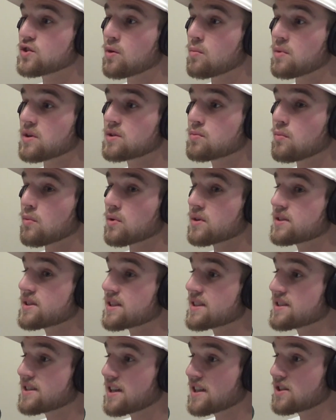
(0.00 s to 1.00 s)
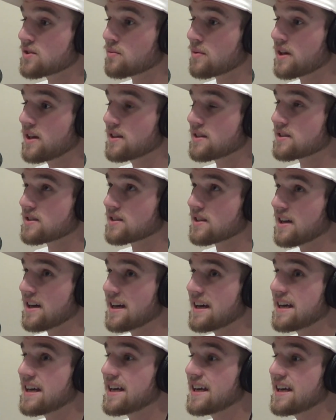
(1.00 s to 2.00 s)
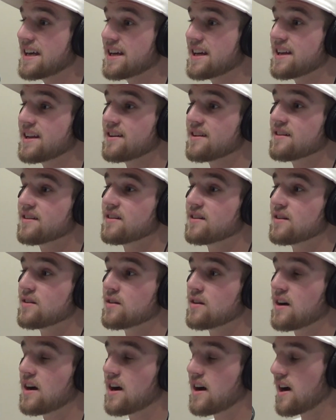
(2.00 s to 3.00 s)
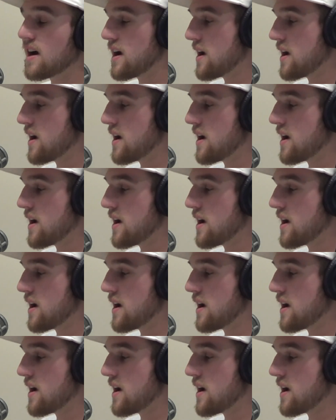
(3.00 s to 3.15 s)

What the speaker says: why there's so much more success rates in